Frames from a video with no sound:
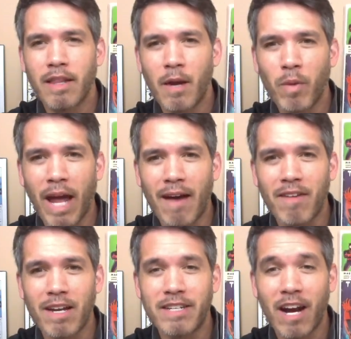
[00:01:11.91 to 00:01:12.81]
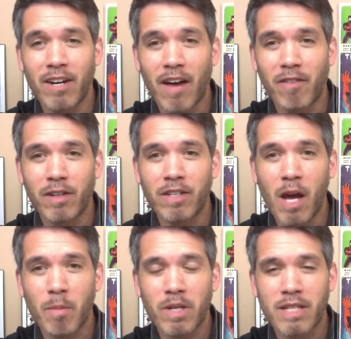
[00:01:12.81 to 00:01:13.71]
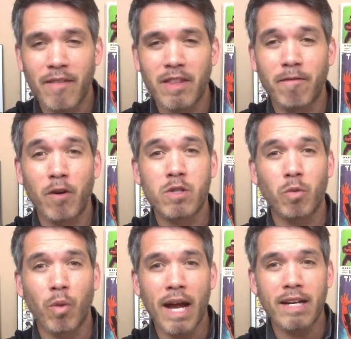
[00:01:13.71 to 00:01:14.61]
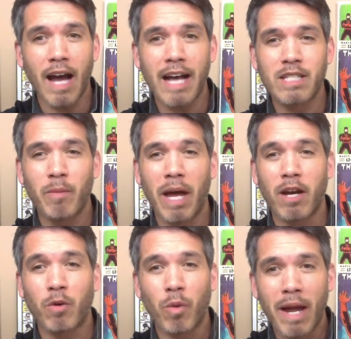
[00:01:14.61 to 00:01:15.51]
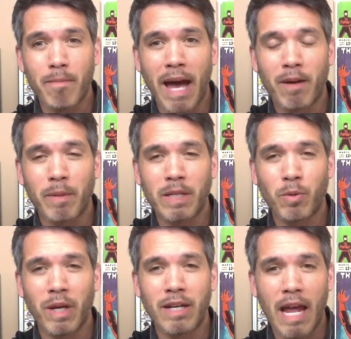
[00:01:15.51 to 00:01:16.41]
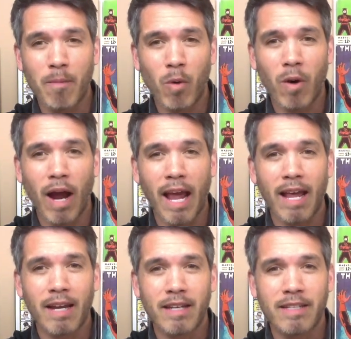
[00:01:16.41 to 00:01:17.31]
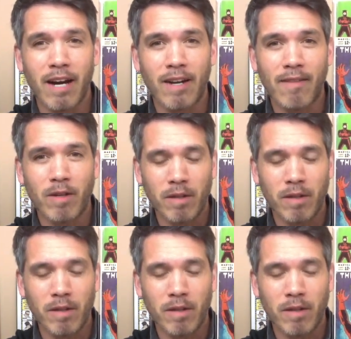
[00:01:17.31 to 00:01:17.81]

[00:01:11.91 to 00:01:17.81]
Then we have Daredevil number 7, the first red costume and a great battle between Namor and Daredevil.